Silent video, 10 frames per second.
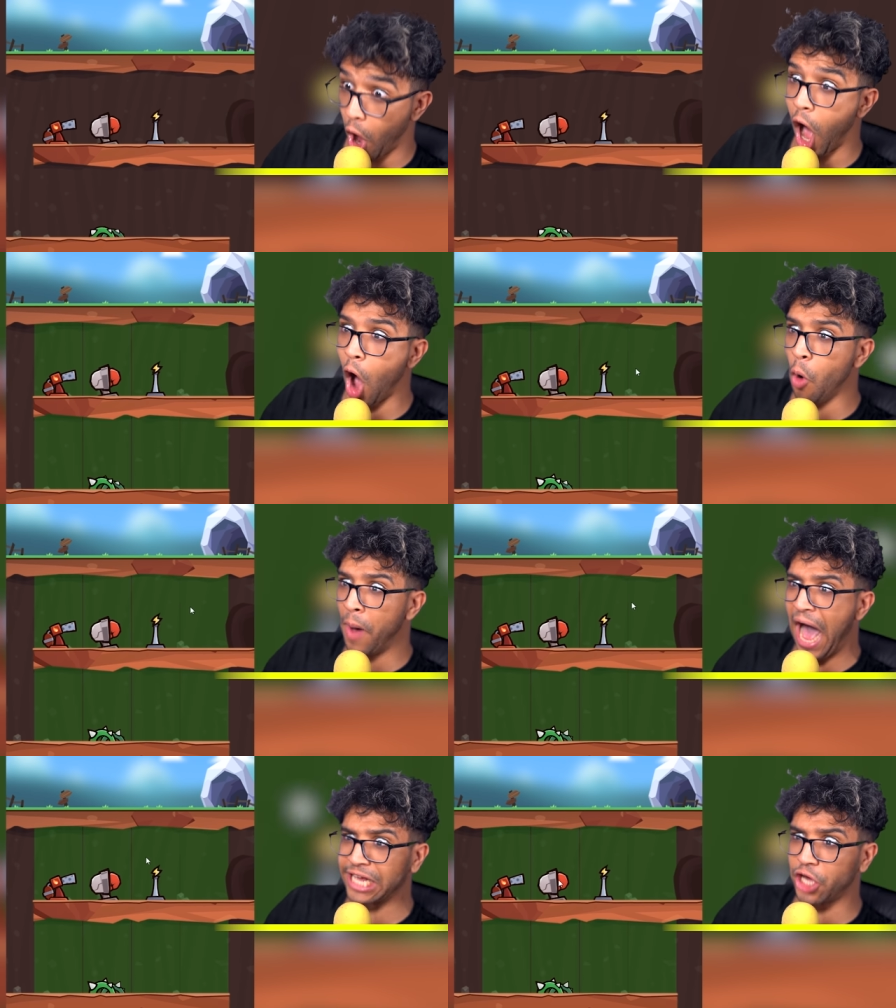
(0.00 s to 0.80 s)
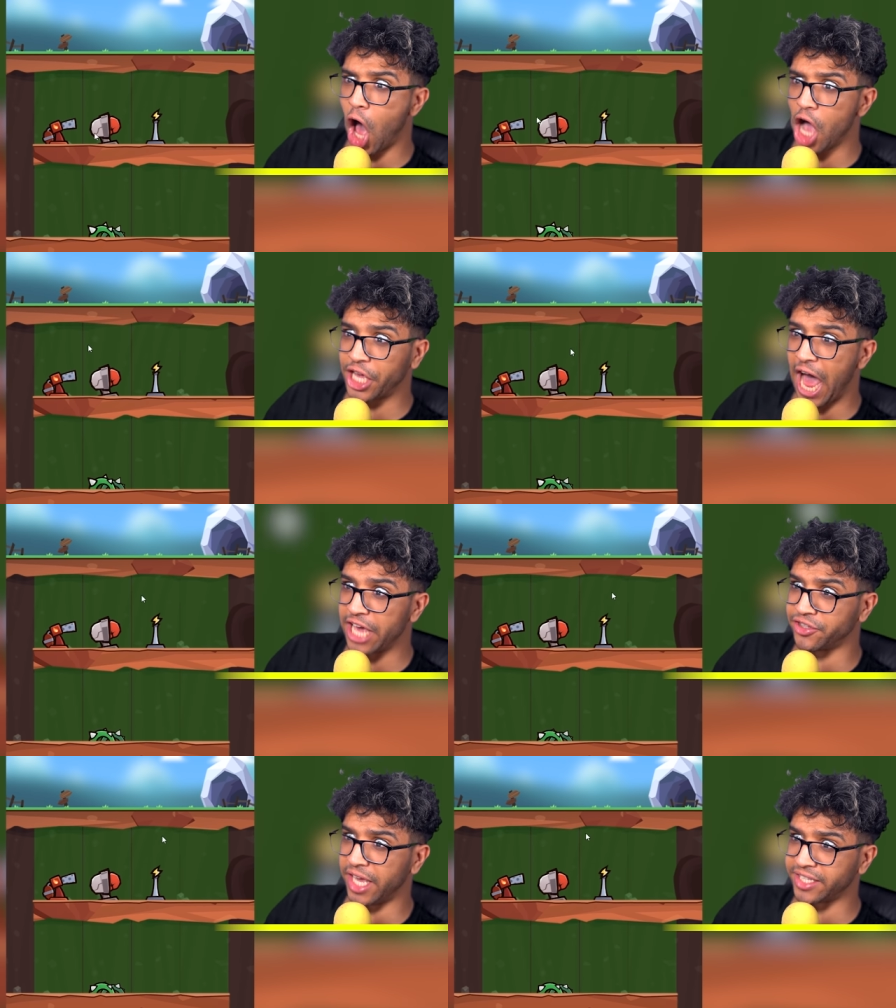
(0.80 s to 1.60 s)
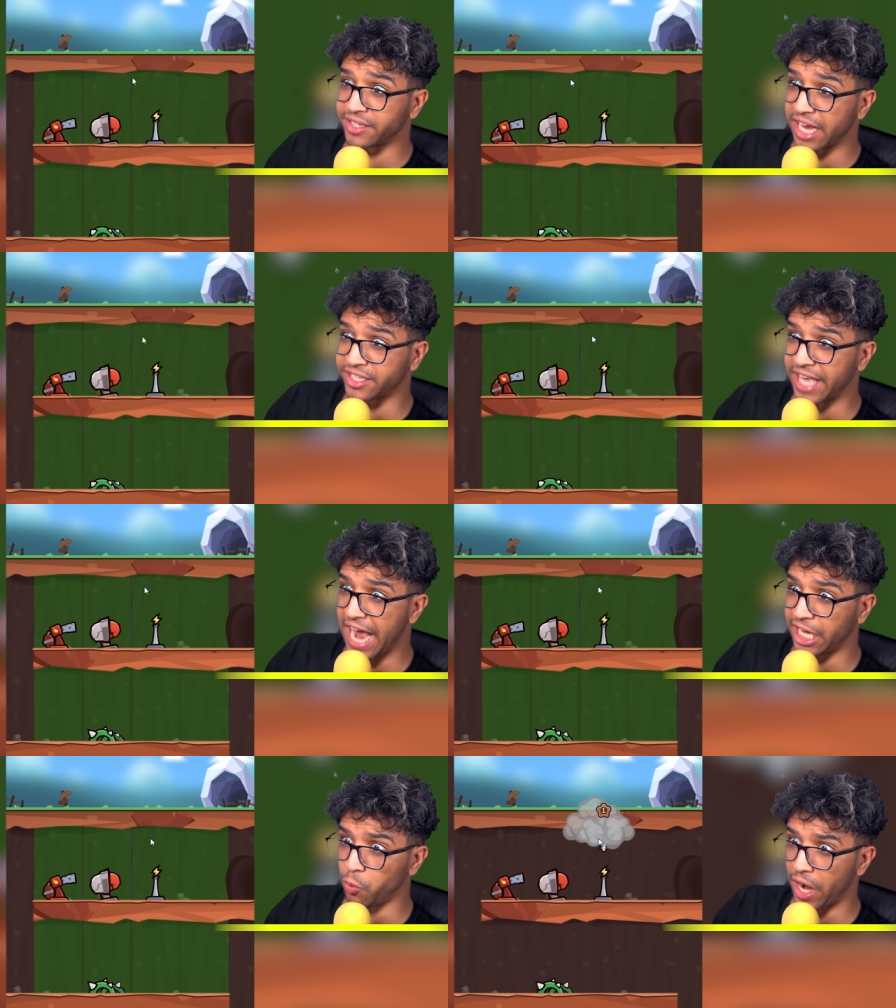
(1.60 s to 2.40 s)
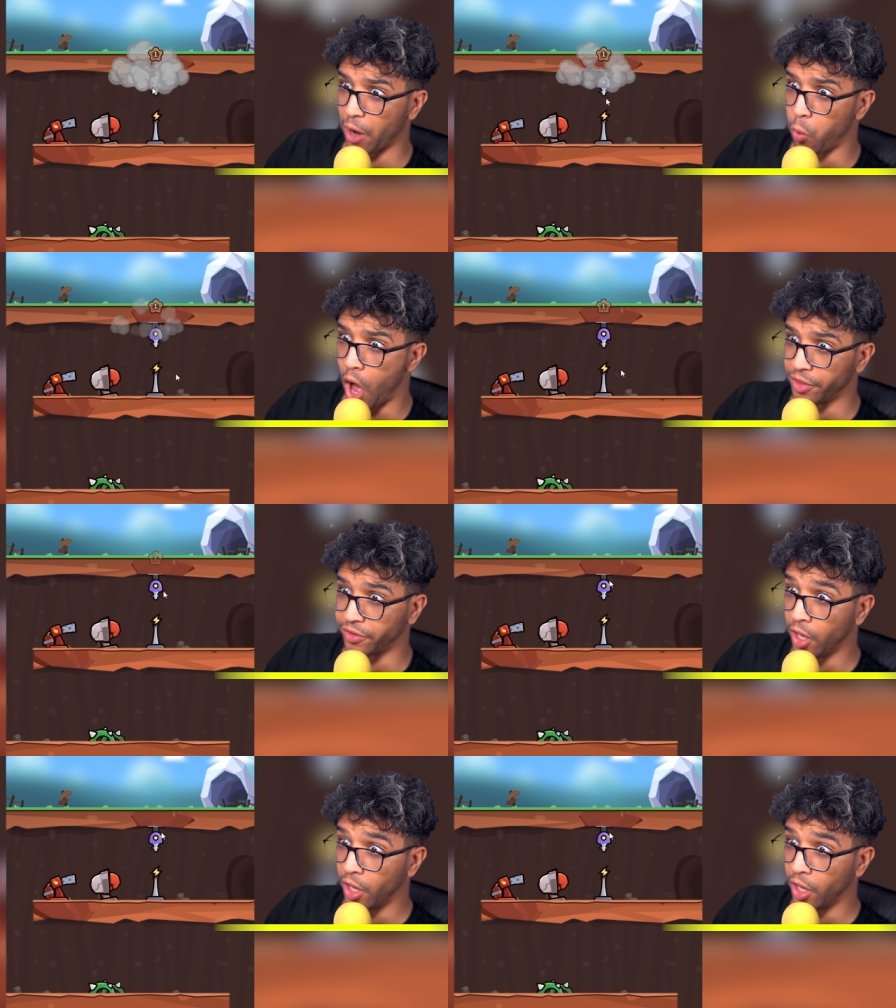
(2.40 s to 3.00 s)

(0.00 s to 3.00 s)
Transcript: Oh, my God, guys. This is exactly what I want.